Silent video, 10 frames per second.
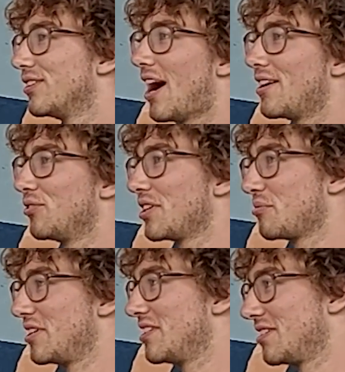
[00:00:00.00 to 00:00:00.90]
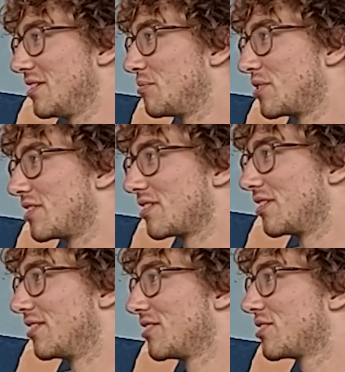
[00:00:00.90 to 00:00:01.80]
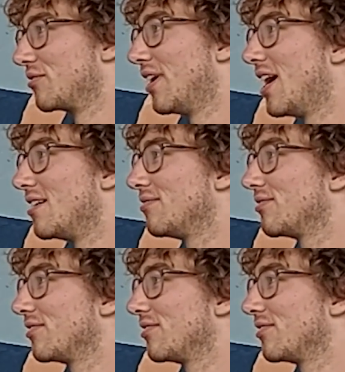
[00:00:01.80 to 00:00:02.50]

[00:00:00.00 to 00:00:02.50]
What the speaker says: I don't think we need to eat them to survive.